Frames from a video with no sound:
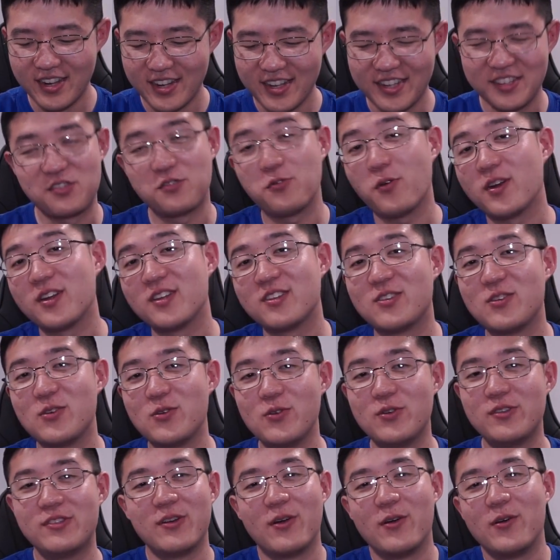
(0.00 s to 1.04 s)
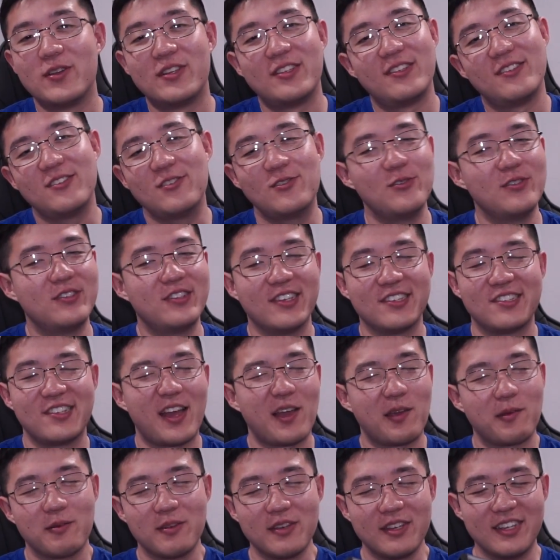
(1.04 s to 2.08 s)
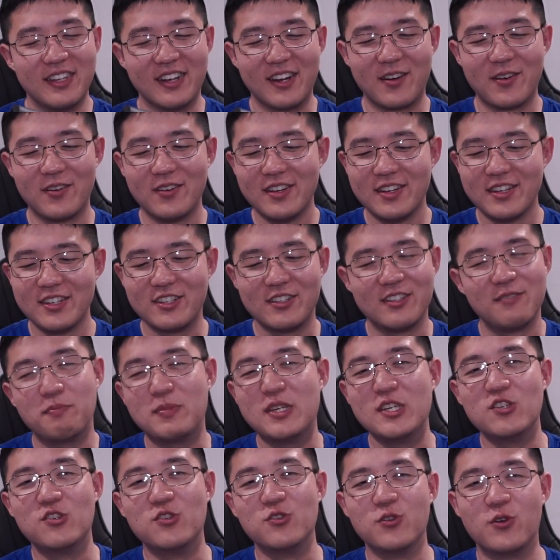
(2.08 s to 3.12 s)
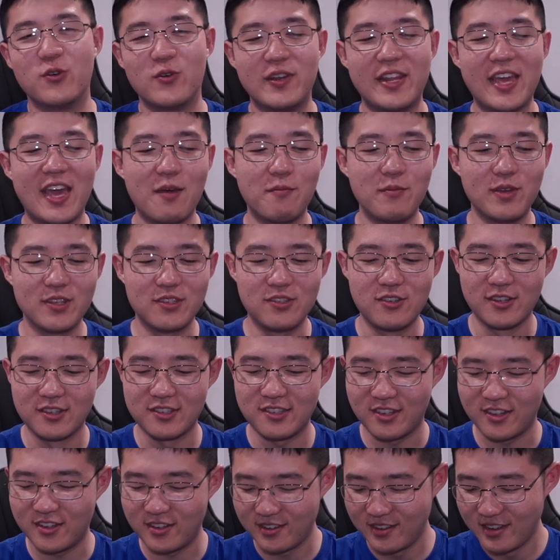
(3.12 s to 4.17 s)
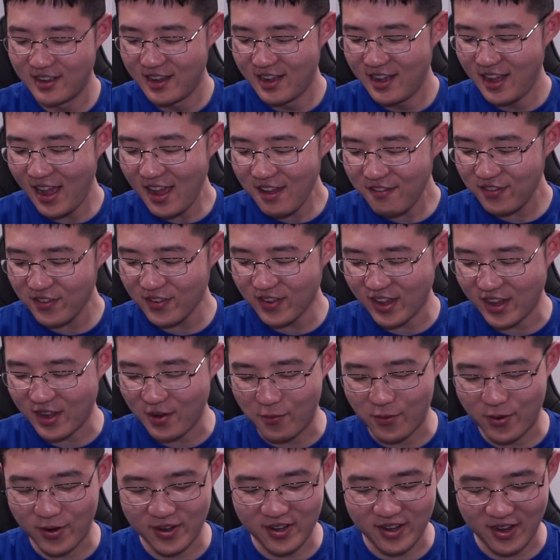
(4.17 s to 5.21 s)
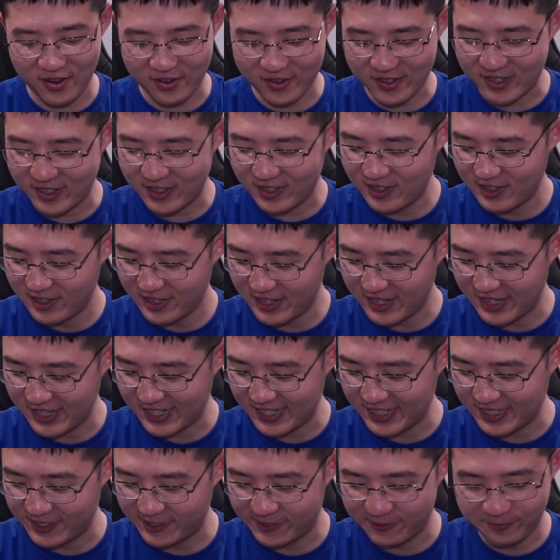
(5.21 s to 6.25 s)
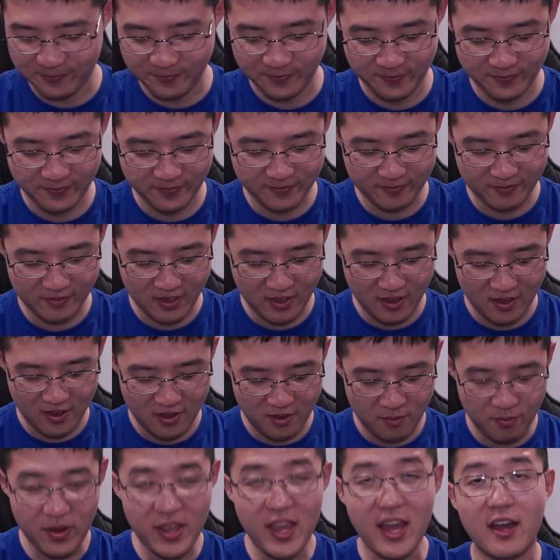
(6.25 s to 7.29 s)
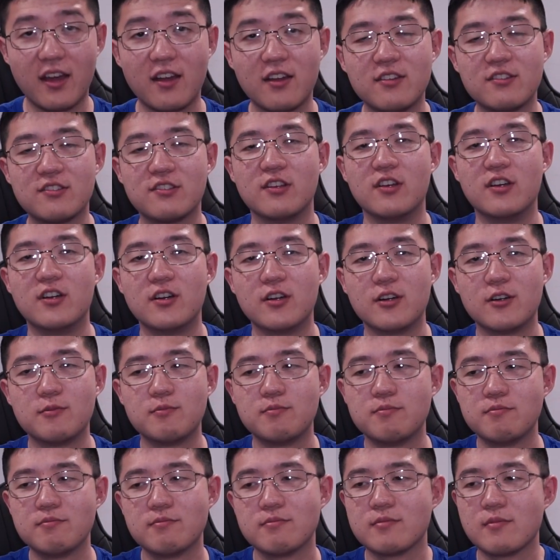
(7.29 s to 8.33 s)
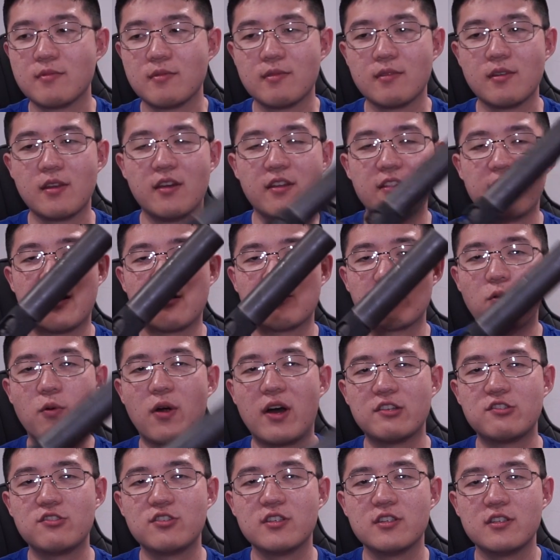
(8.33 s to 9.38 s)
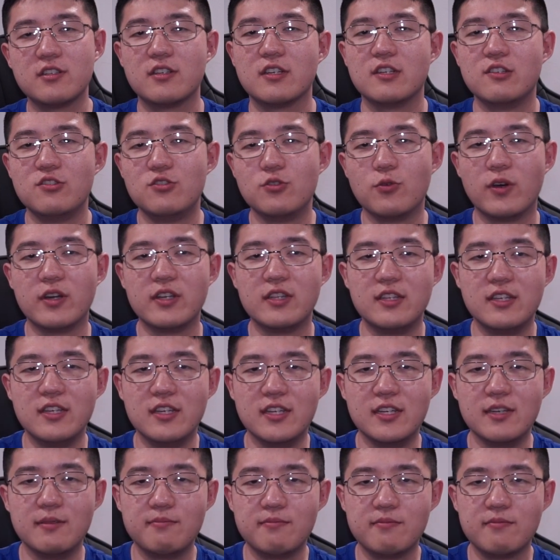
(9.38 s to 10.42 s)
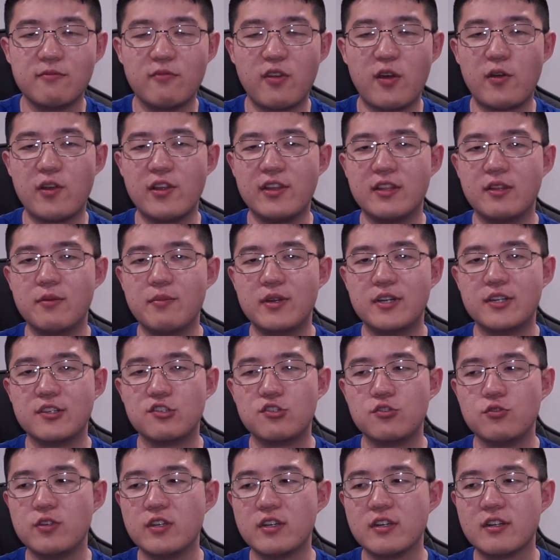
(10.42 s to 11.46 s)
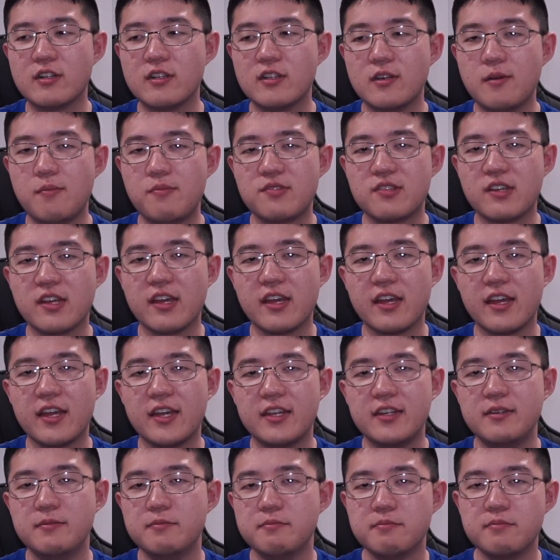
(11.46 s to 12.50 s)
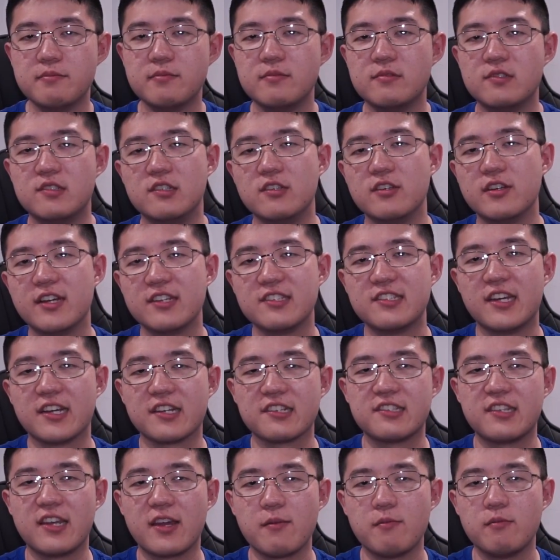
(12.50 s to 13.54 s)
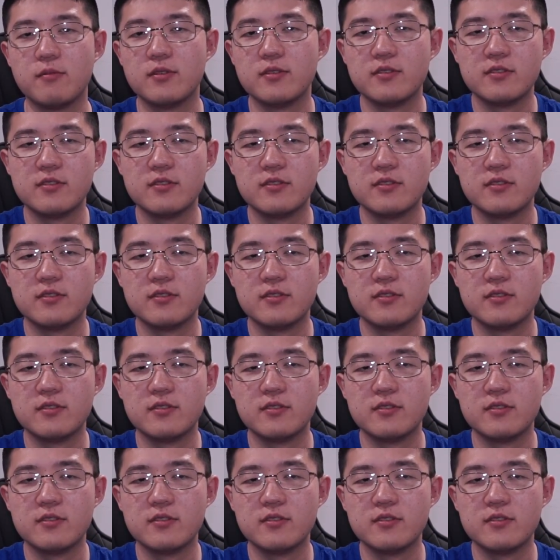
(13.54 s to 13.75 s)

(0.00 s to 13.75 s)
It's 22, so it shoots. It's like, you know, pea shooter damage. So I feel like it worked out good. But yeah, so thanks for watching. Enjoyed the very limited shooting clips, and see you guys next time.